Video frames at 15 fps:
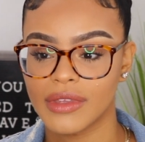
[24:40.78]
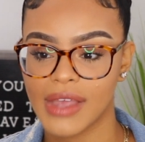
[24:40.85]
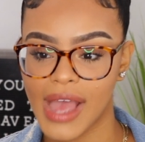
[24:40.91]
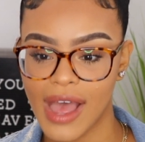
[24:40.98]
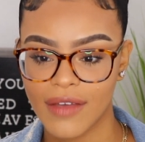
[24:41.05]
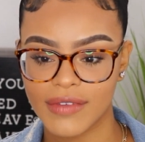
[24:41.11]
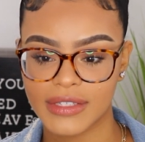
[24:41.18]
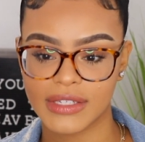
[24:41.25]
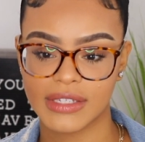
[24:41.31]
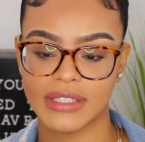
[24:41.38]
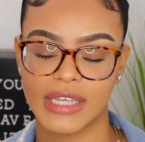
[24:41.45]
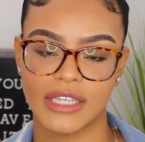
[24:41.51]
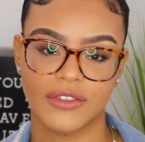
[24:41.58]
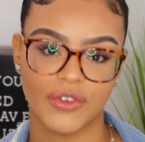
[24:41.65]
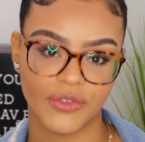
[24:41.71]
have a
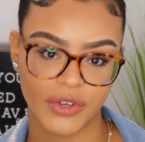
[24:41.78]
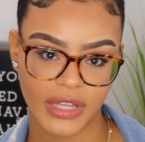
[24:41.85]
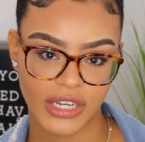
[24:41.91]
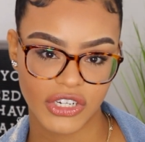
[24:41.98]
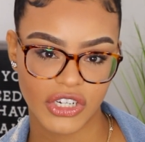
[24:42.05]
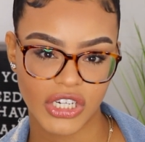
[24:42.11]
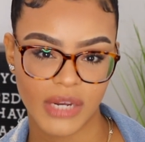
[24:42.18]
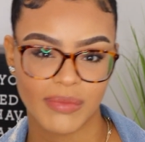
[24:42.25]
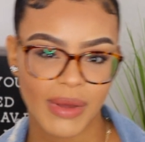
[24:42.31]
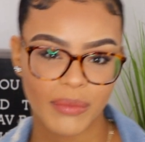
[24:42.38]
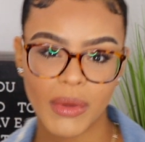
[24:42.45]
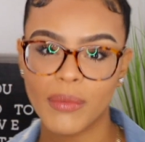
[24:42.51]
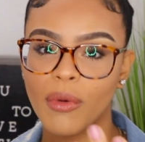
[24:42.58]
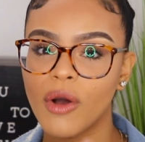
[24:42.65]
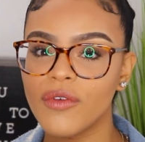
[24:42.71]
successful relationship. And
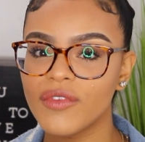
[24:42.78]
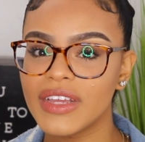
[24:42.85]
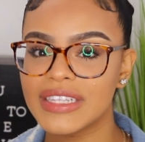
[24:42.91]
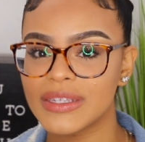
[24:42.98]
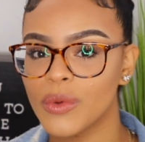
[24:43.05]
we both need